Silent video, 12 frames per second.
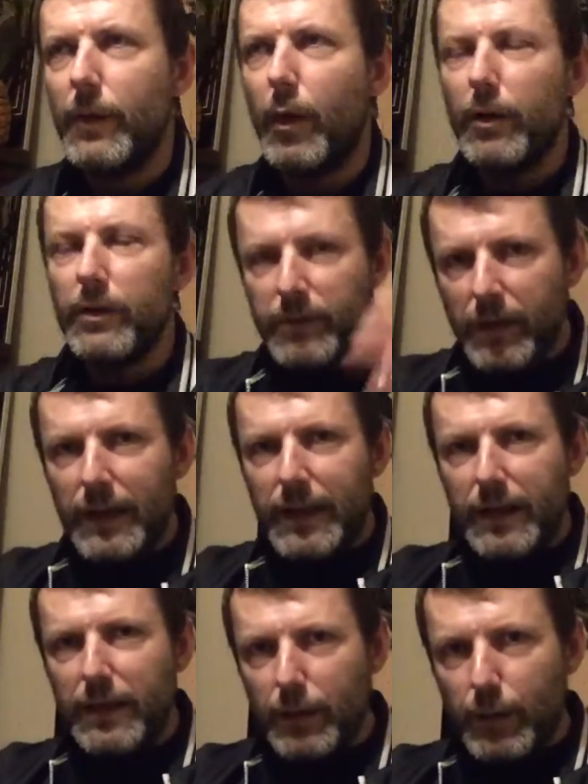
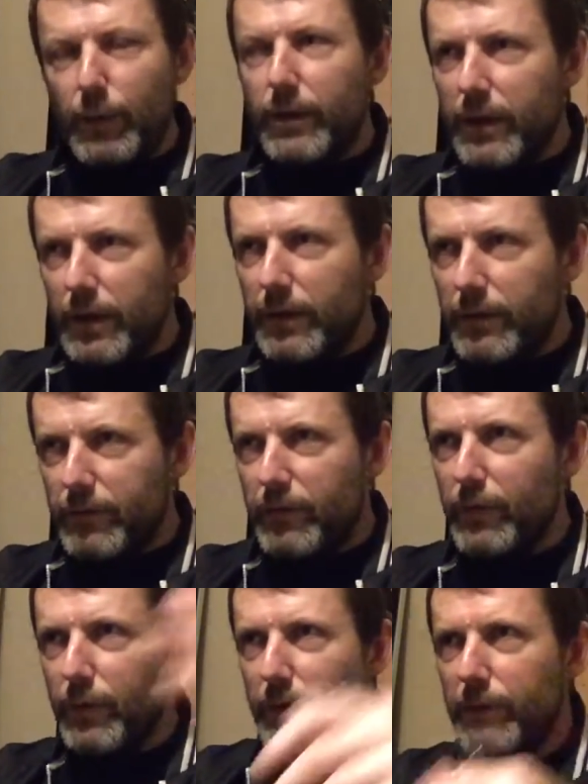idyllic looking
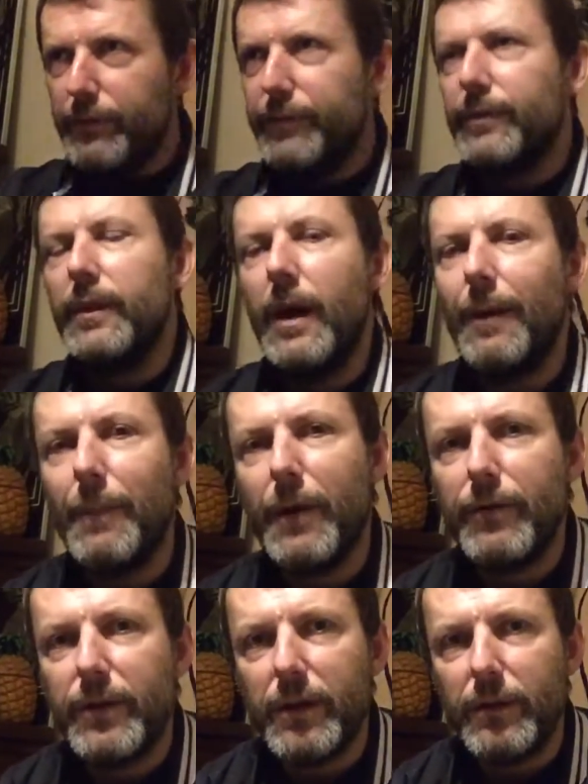sort of
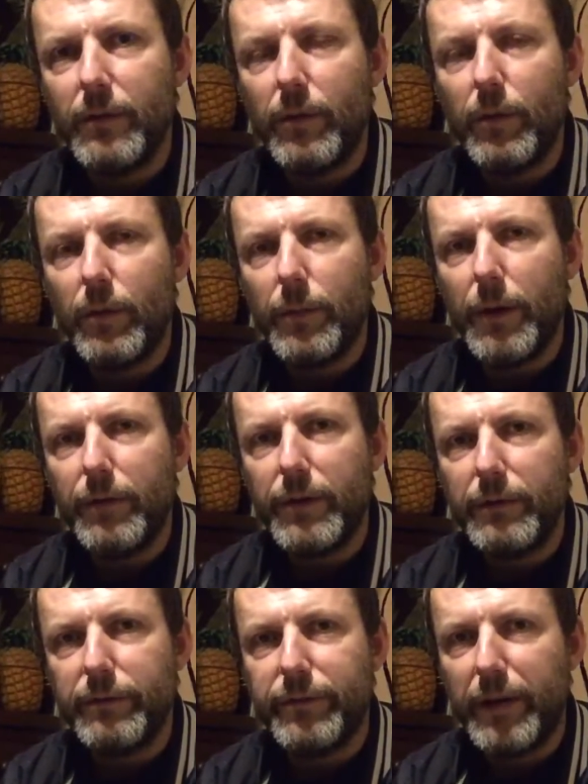all
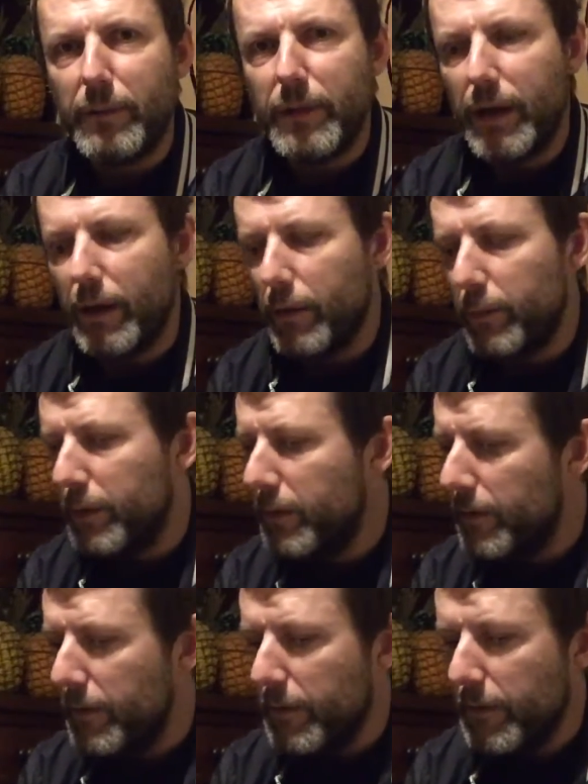American family home,
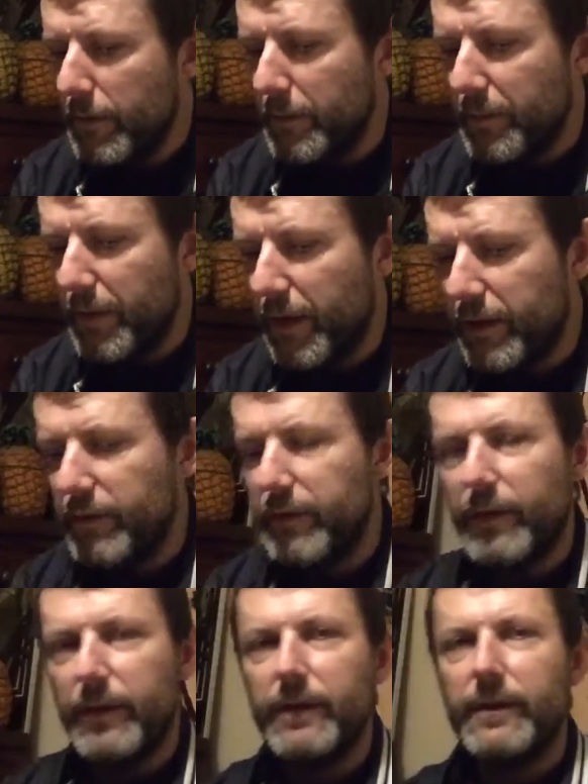and
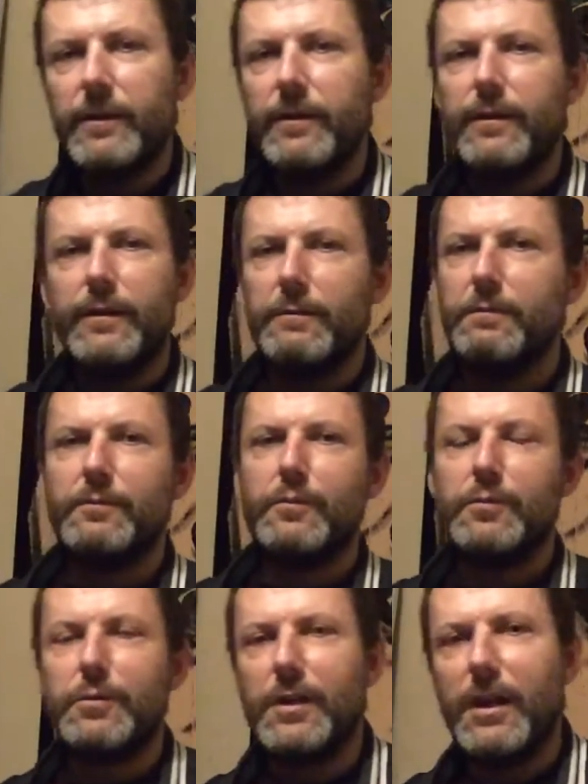it
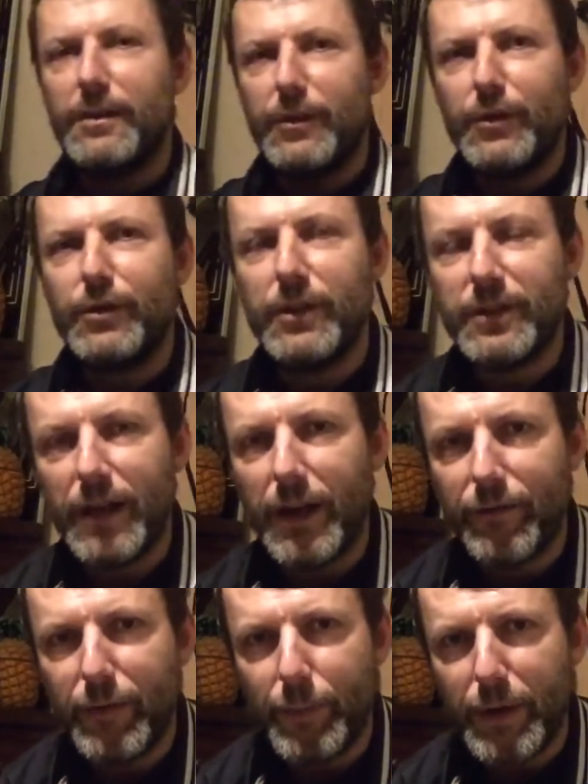just scared the shit out
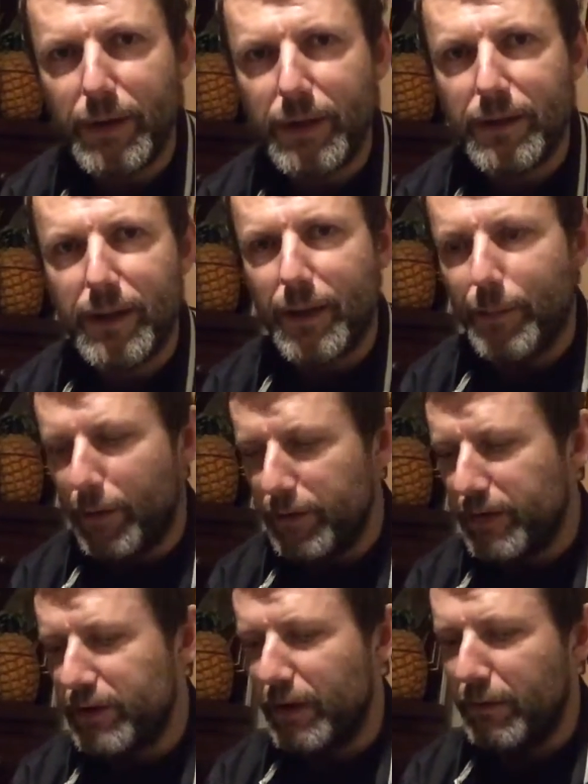of you being in there by
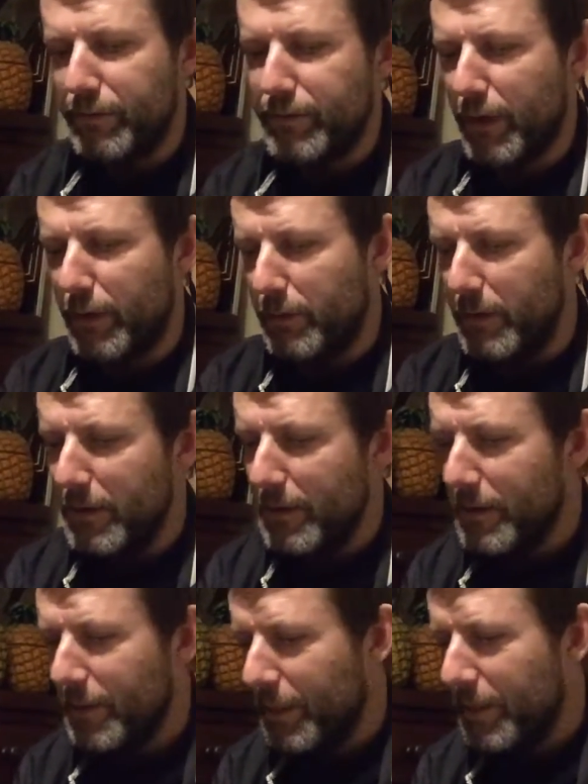yourself. So
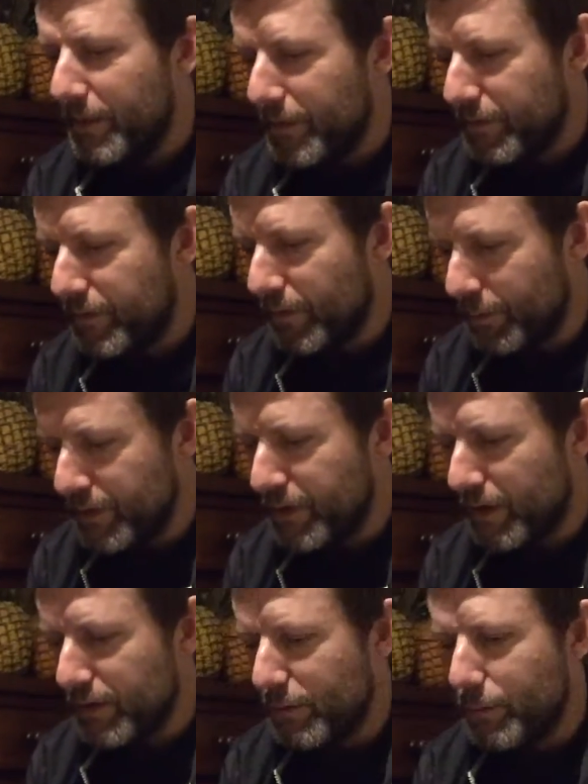somebody's
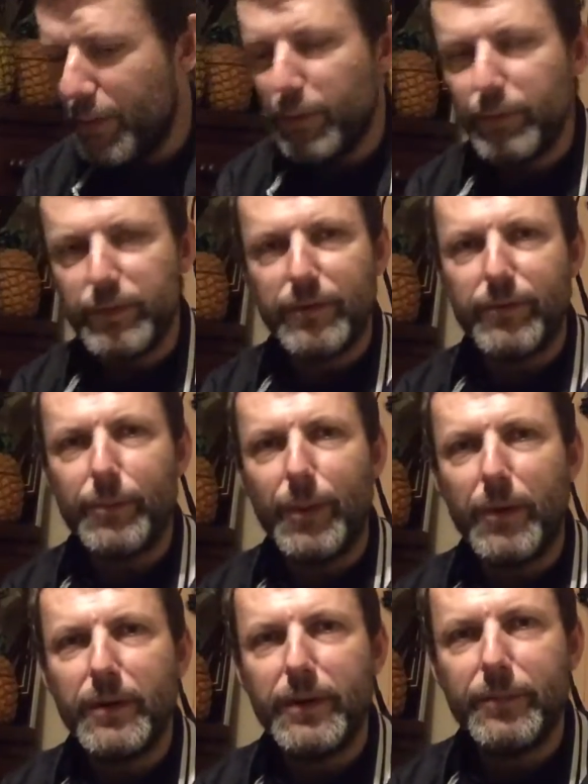got some balls if they're
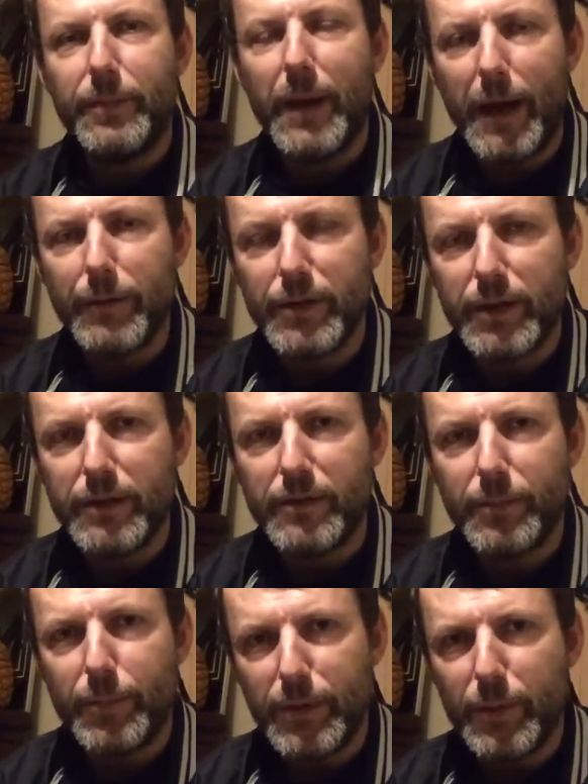buying a house that
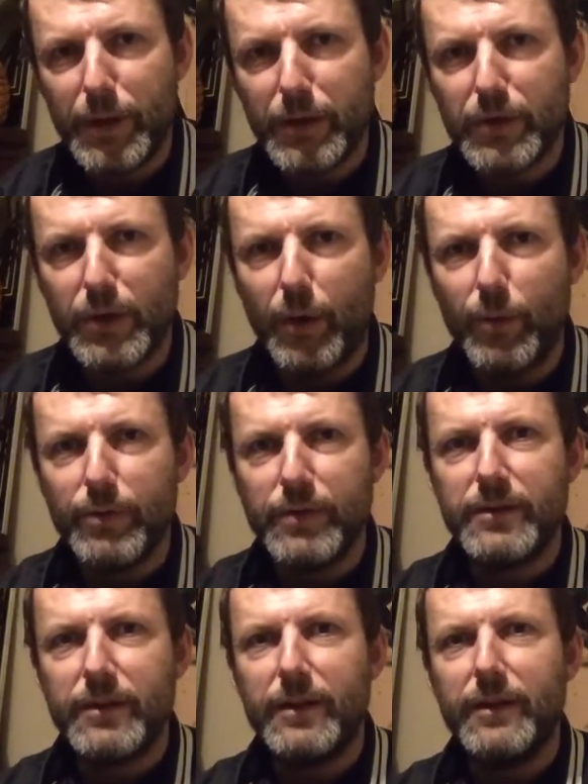you're being told
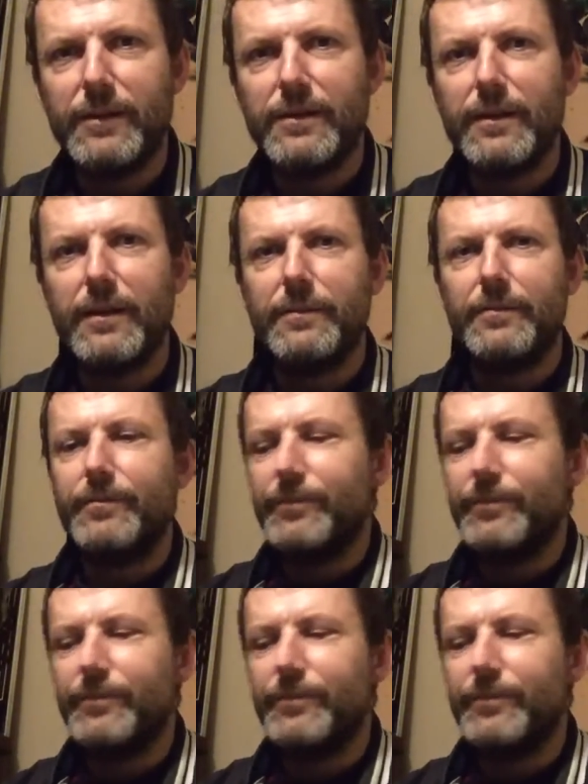is a